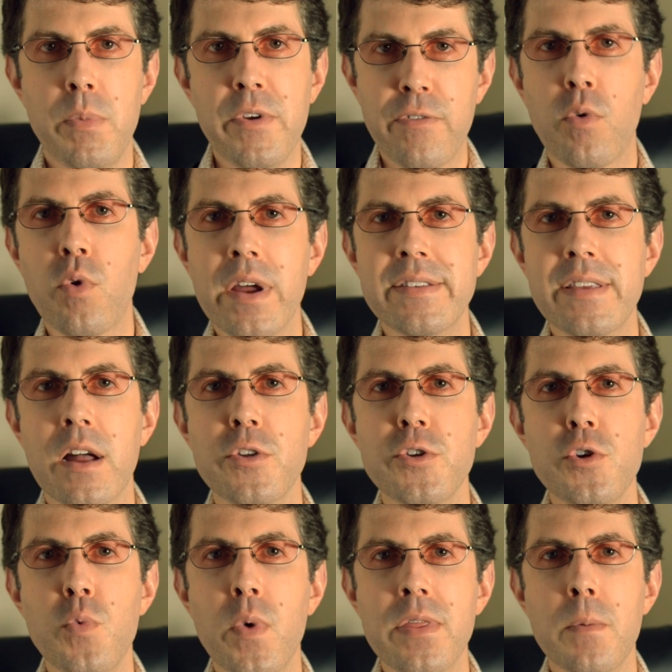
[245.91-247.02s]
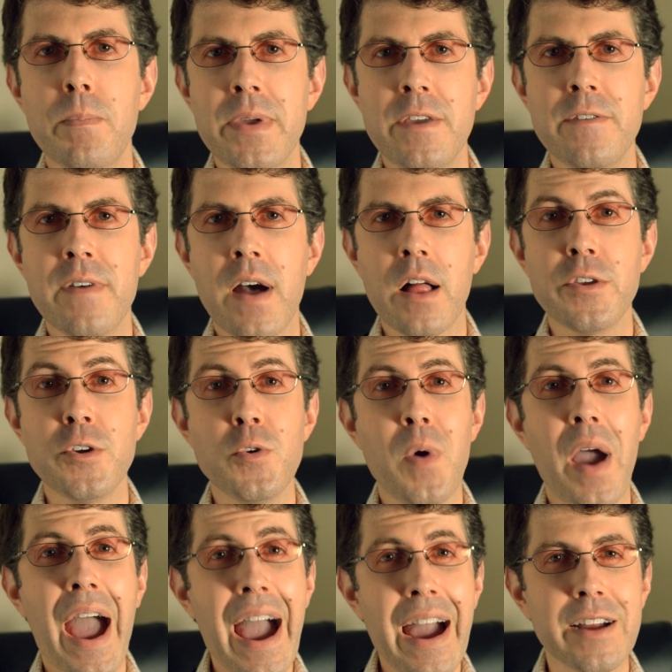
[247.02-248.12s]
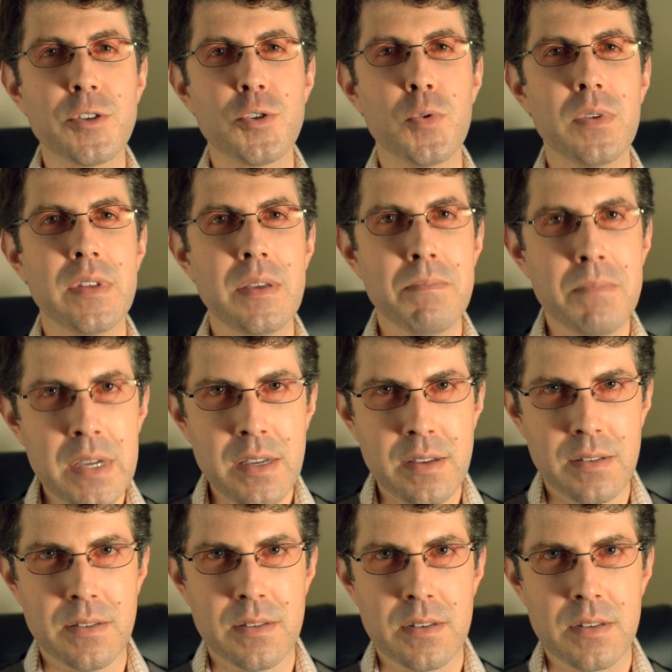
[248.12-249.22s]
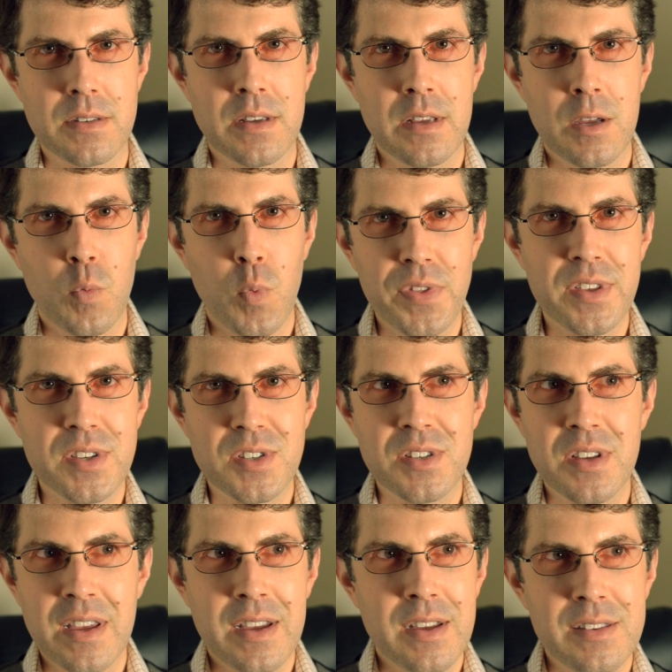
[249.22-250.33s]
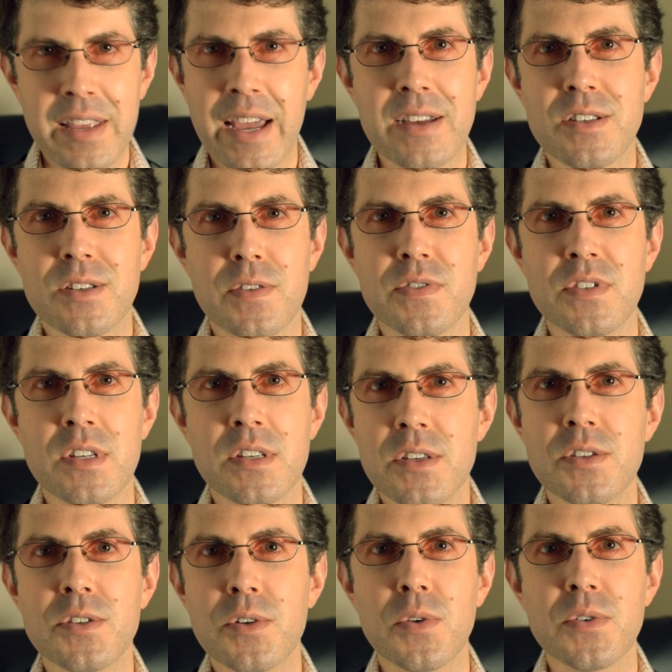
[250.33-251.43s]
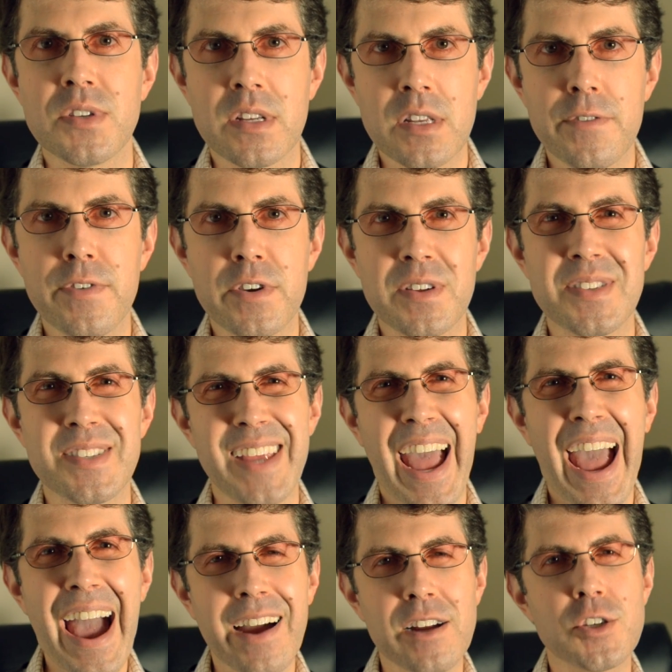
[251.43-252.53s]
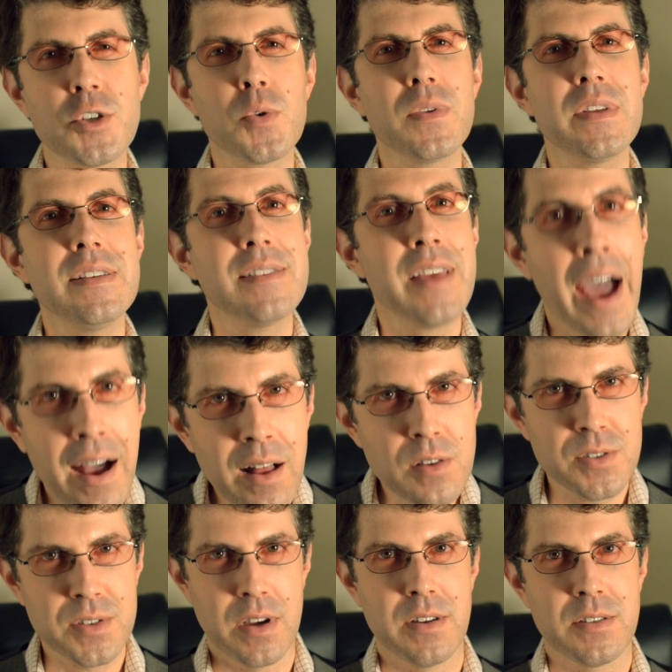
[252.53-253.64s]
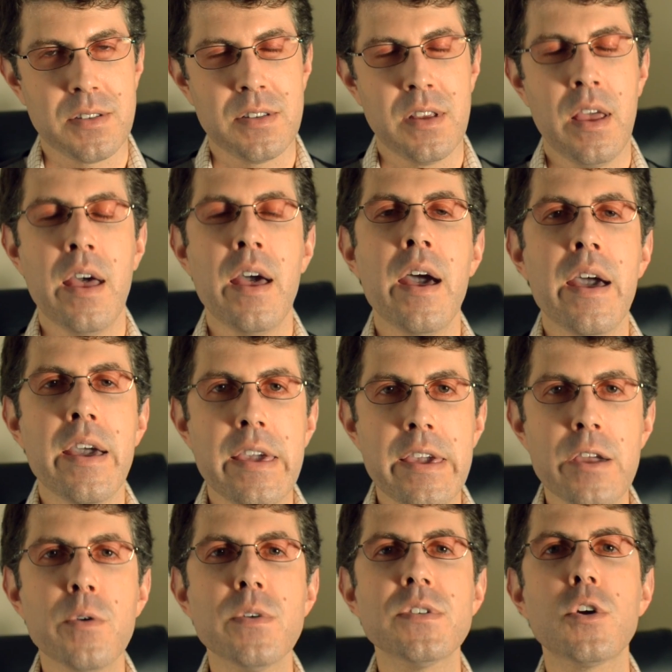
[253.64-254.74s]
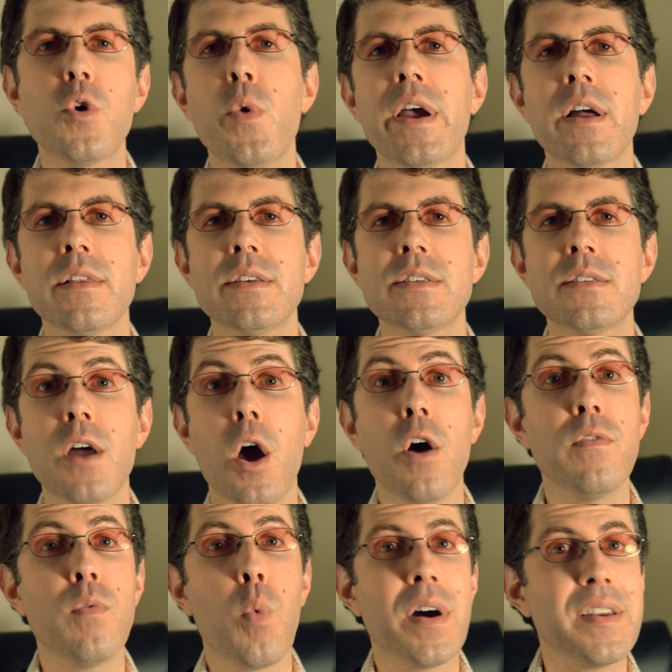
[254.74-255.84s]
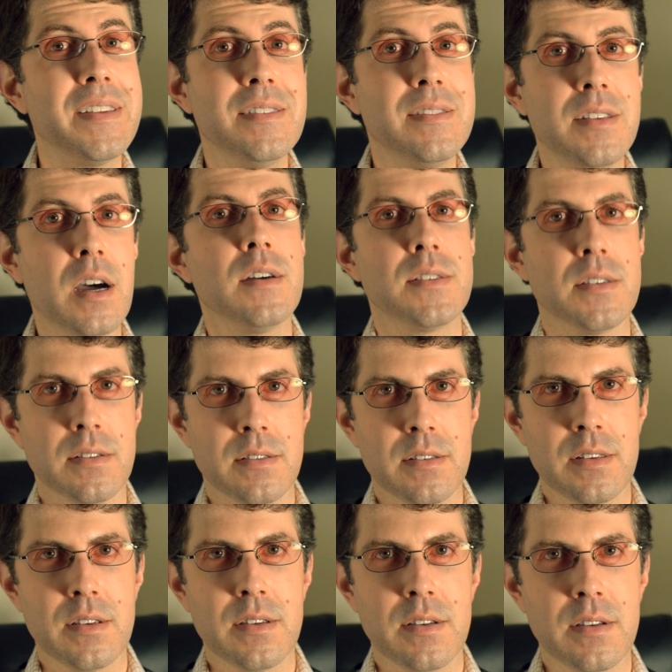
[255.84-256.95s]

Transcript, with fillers: Before I tell you what the p-value actually means, what this test of statistical significance actually tells us, here is a quick list of what it doesn't